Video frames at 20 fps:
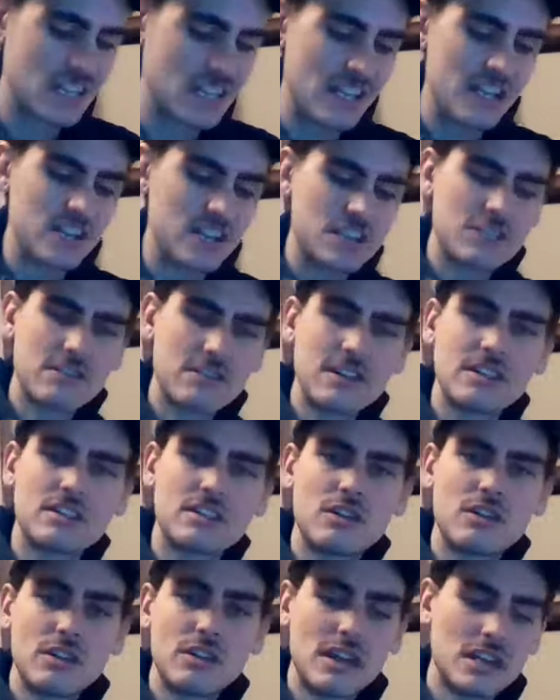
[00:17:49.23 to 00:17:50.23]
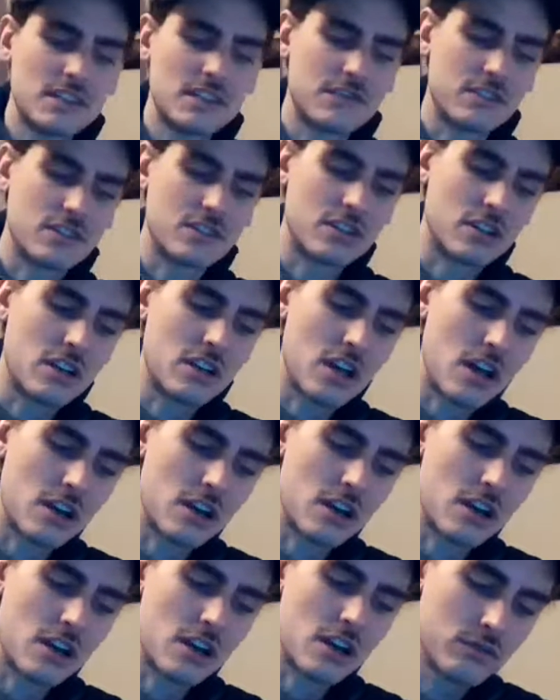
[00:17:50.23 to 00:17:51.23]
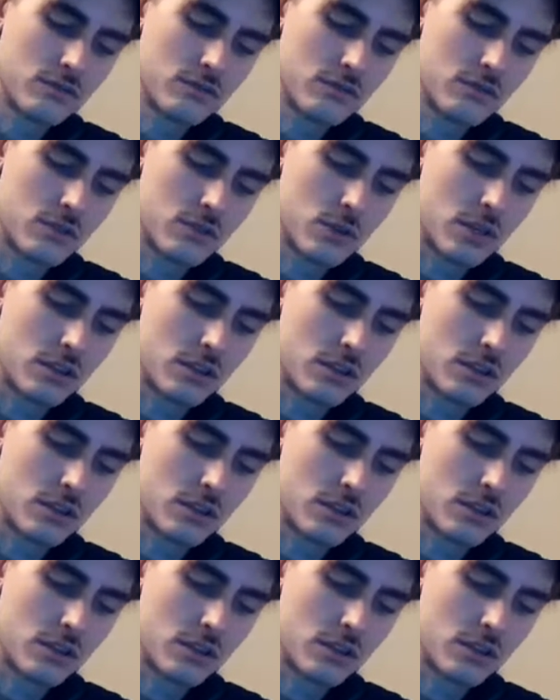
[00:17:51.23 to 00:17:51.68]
Injuries, too, guys, for Chicago.